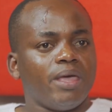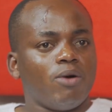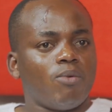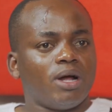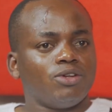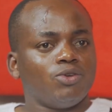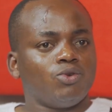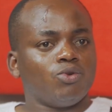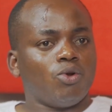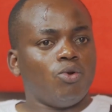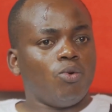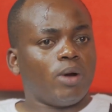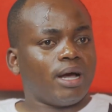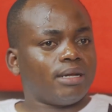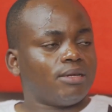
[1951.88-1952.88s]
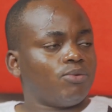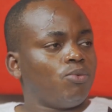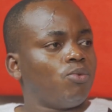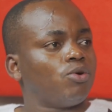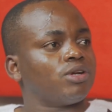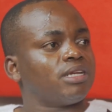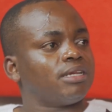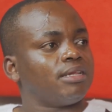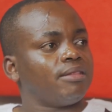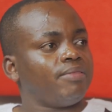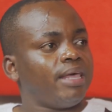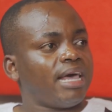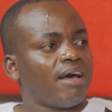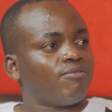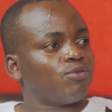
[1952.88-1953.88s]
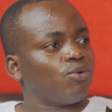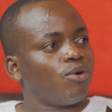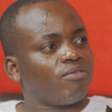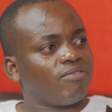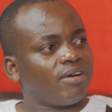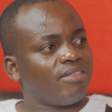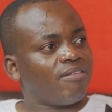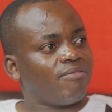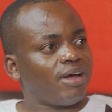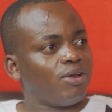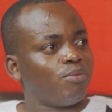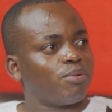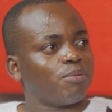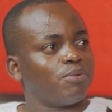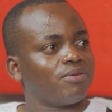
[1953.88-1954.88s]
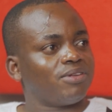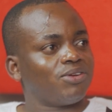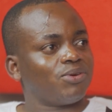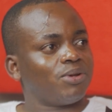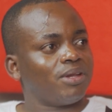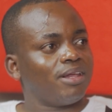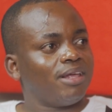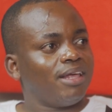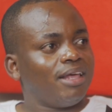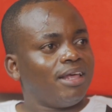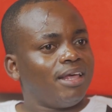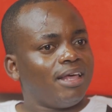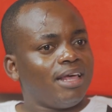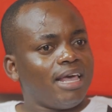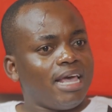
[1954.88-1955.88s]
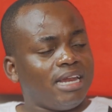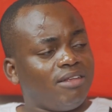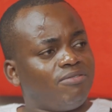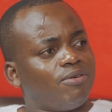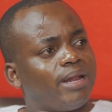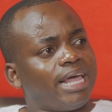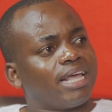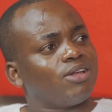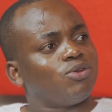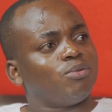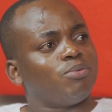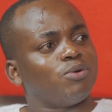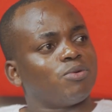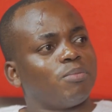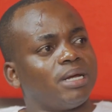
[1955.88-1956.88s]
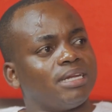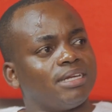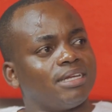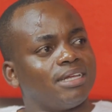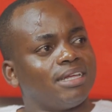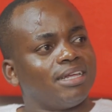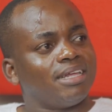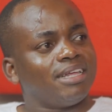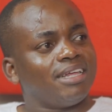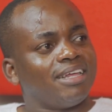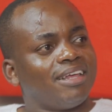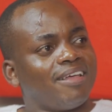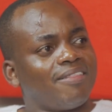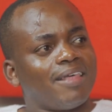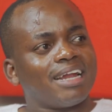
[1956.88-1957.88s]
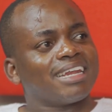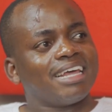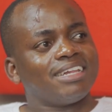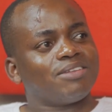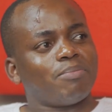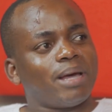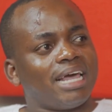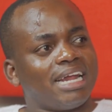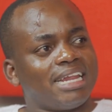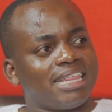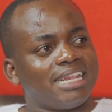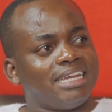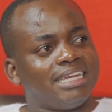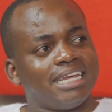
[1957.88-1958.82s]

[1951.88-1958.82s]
they want you to look at what they have to offer, the value proposition, and if you like it, you put money. That gets my head